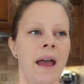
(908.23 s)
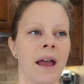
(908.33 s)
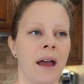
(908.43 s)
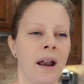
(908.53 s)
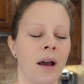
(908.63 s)

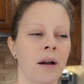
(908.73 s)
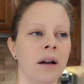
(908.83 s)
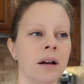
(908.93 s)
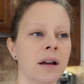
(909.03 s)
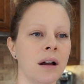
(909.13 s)
And
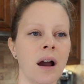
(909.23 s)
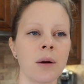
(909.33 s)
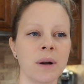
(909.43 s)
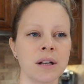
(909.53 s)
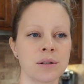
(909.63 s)

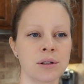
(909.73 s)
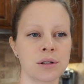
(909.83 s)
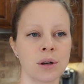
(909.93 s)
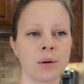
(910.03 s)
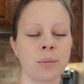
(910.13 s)
our windows are
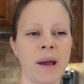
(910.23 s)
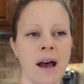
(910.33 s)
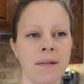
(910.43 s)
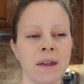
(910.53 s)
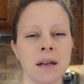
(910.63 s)
so
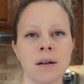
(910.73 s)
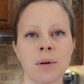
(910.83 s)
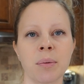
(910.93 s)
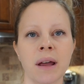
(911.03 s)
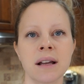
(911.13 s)
bad, they need
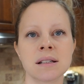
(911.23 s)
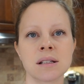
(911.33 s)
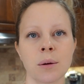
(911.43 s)
replaced.